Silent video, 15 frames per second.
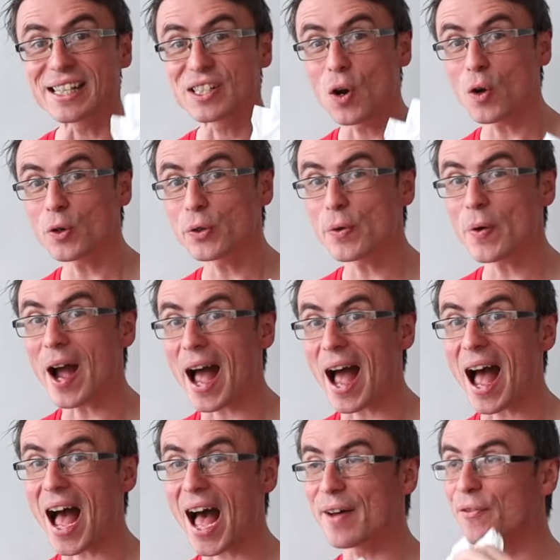is going to
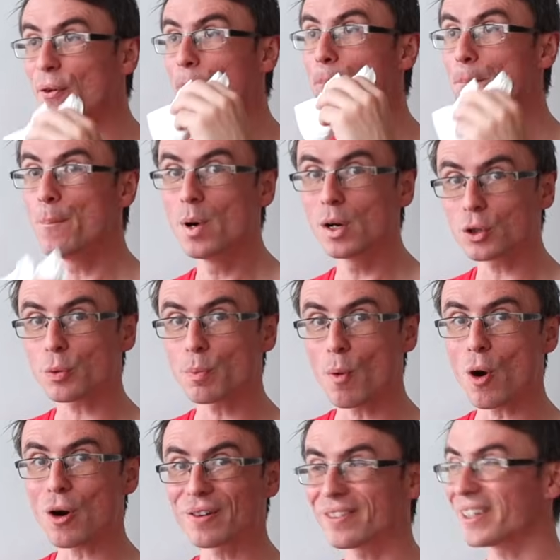have much
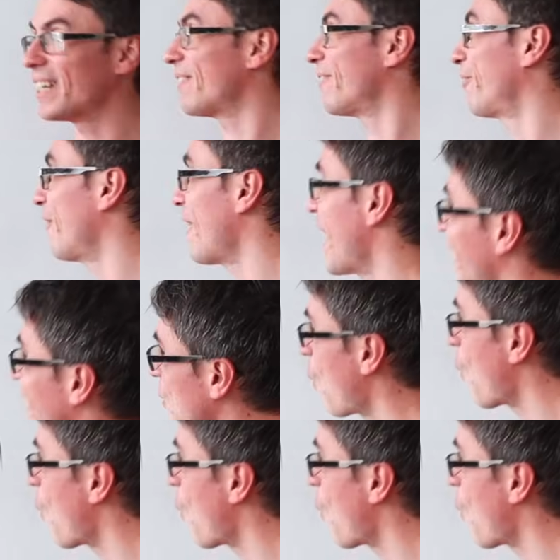more of an effect